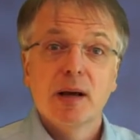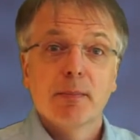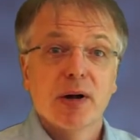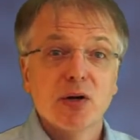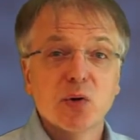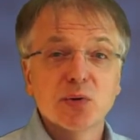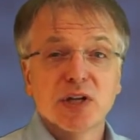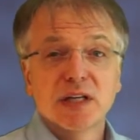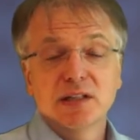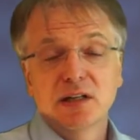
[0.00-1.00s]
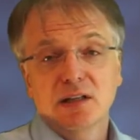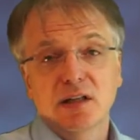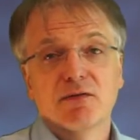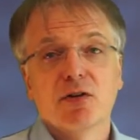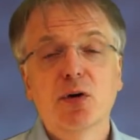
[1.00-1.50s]
by rotating it
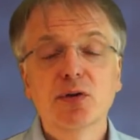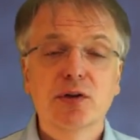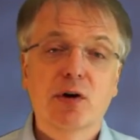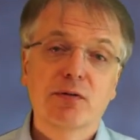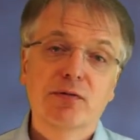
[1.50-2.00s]
in front of